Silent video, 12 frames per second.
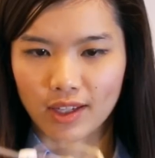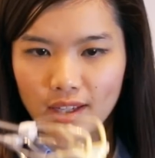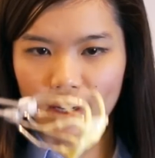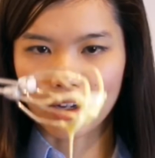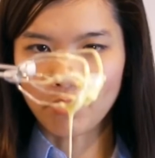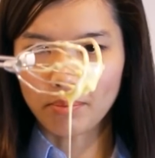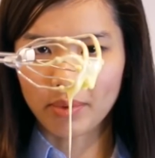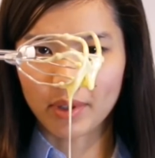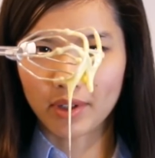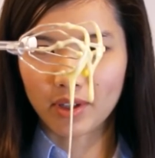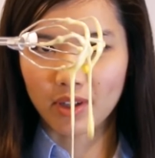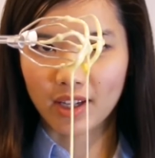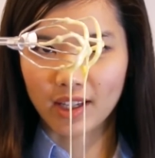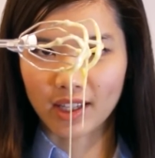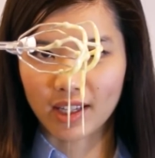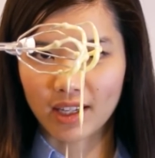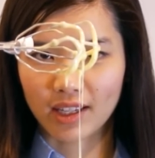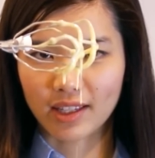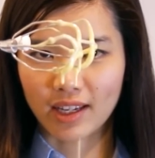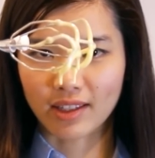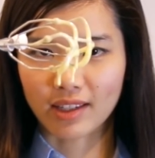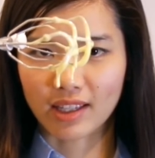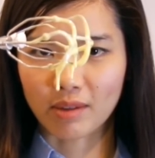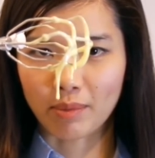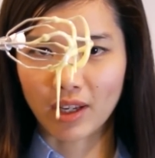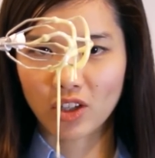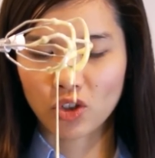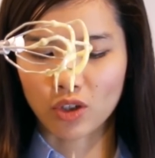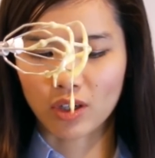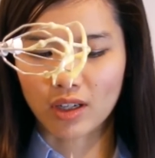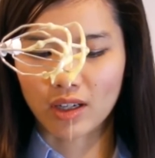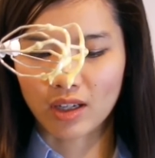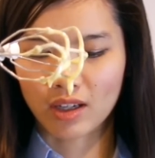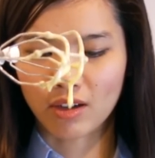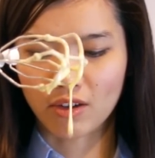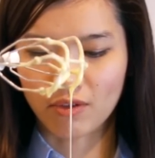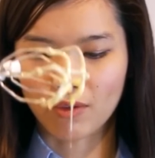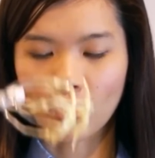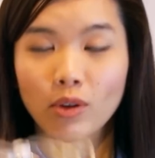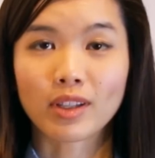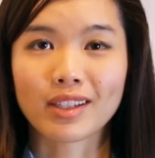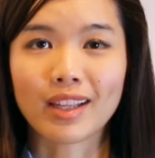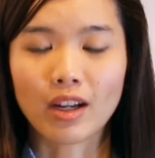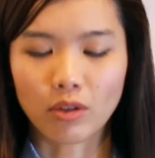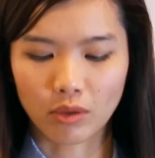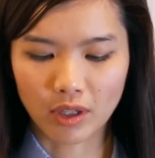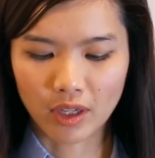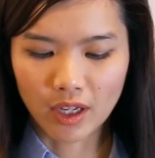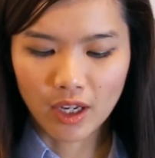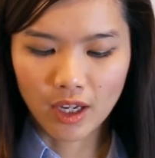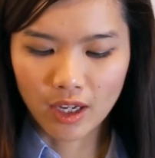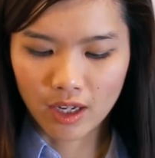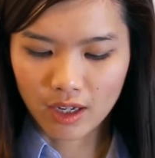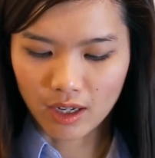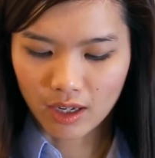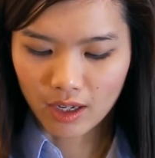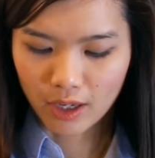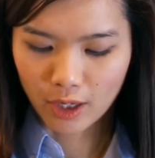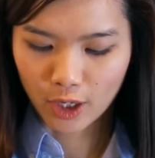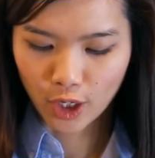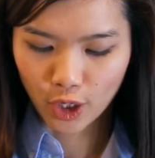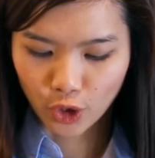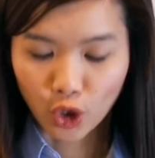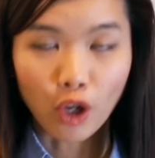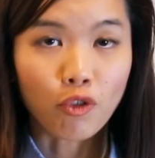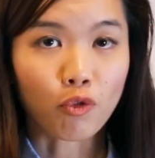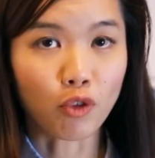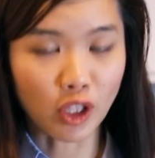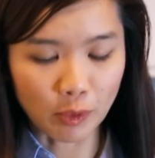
this up, you can see that this mixture falls down not